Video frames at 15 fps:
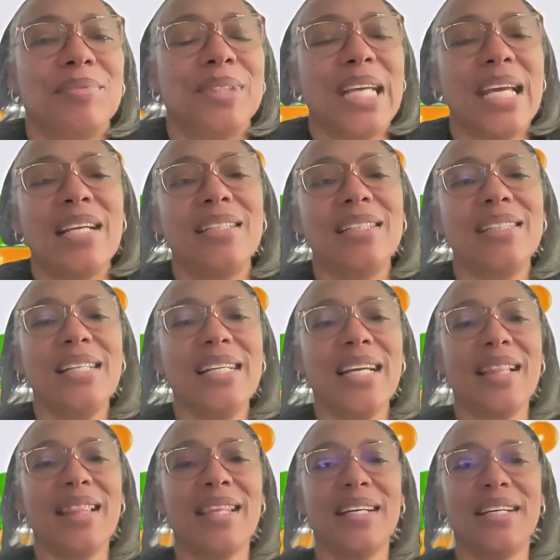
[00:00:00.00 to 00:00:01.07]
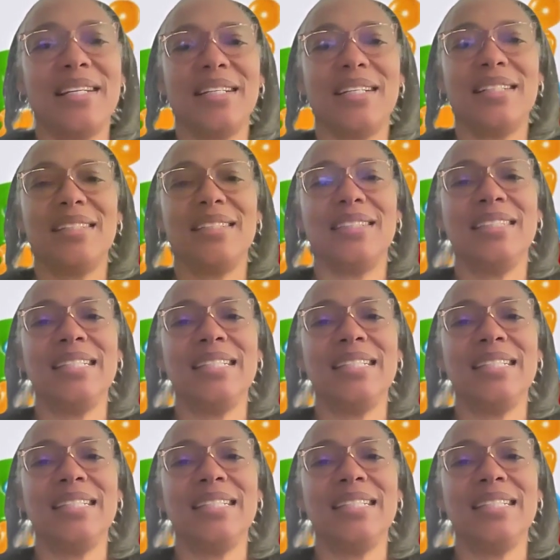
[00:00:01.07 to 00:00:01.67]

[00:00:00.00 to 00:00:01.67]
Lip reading: take a look at the